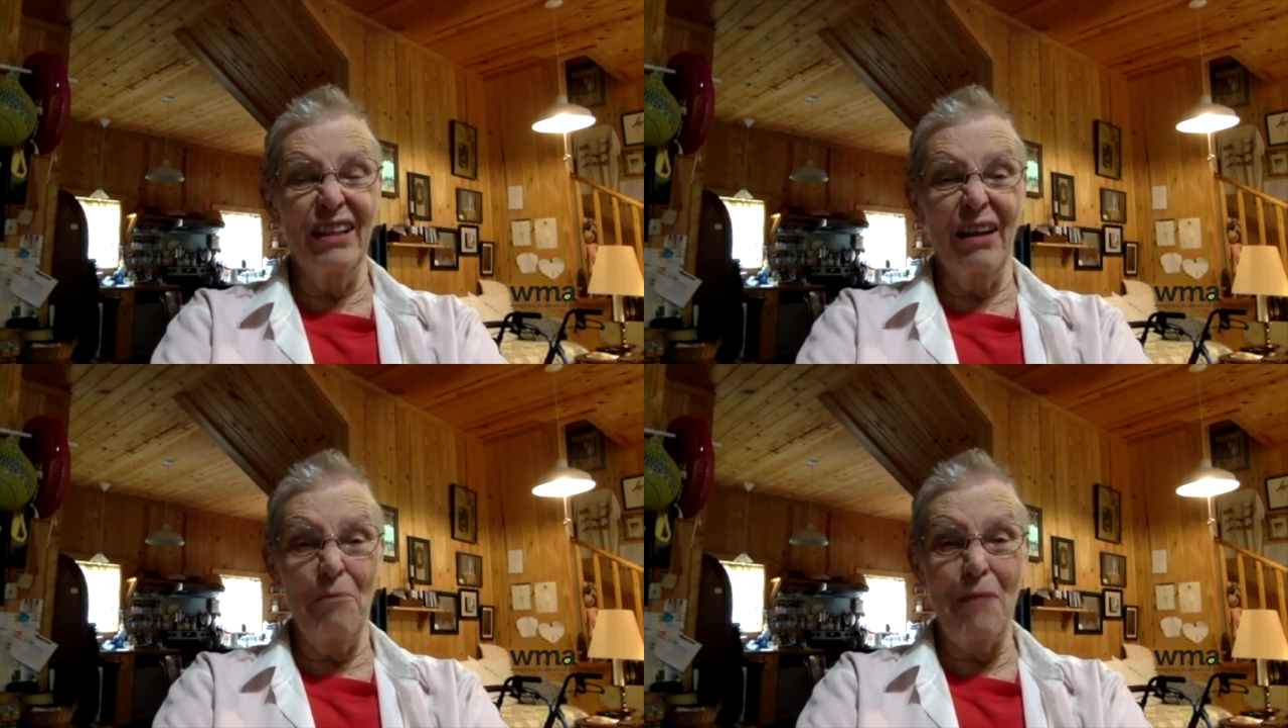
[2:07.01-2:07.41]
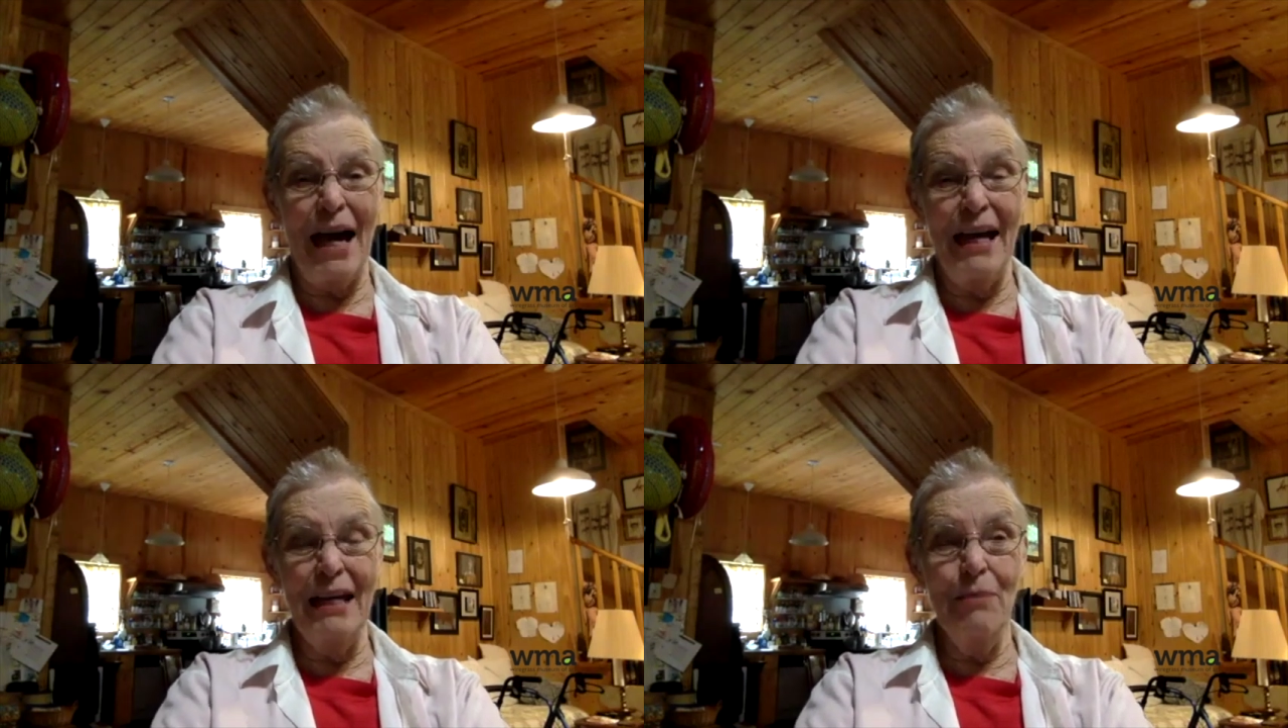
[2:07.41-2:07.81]
my
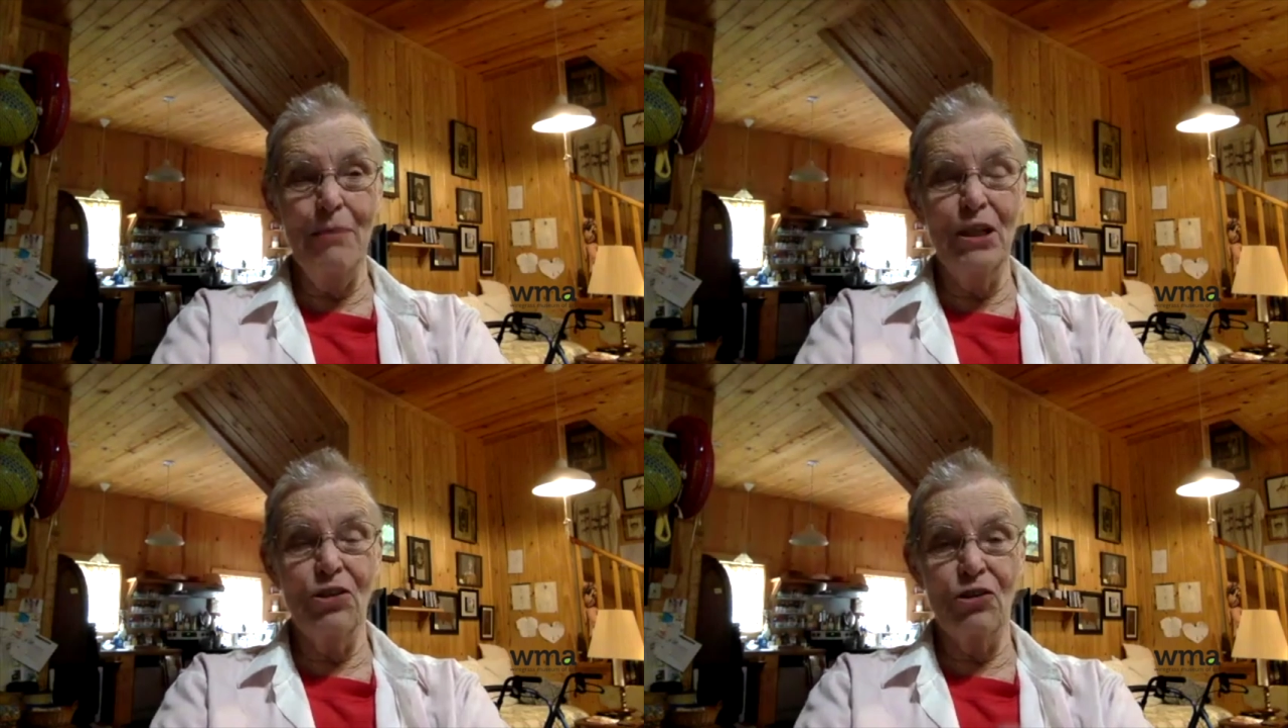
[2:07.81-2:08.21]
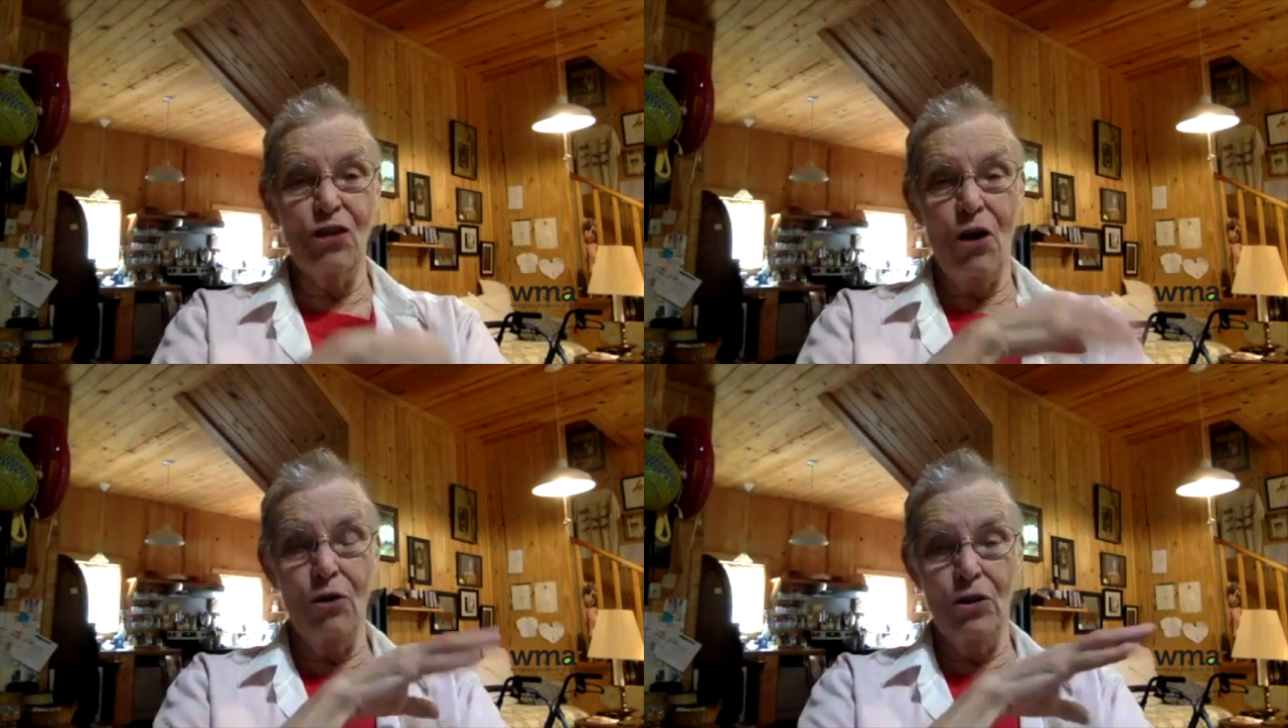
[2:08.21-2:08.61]
images
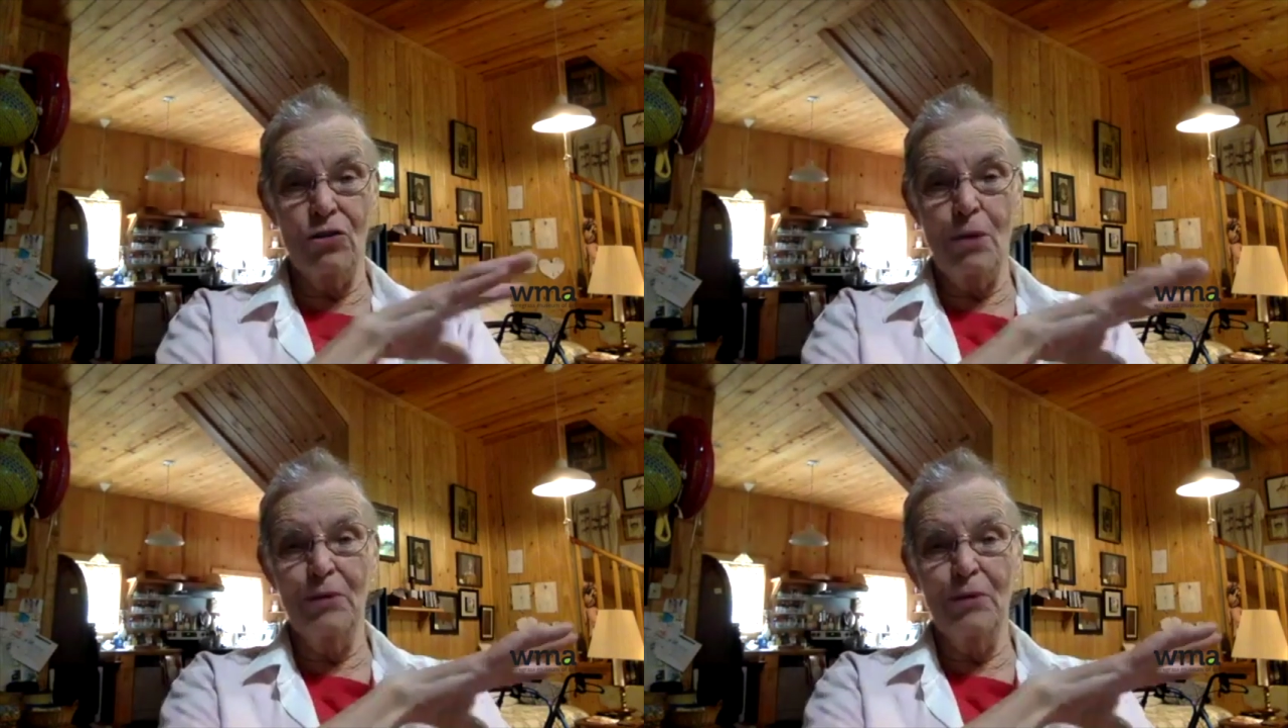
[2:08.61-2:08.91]
onto some of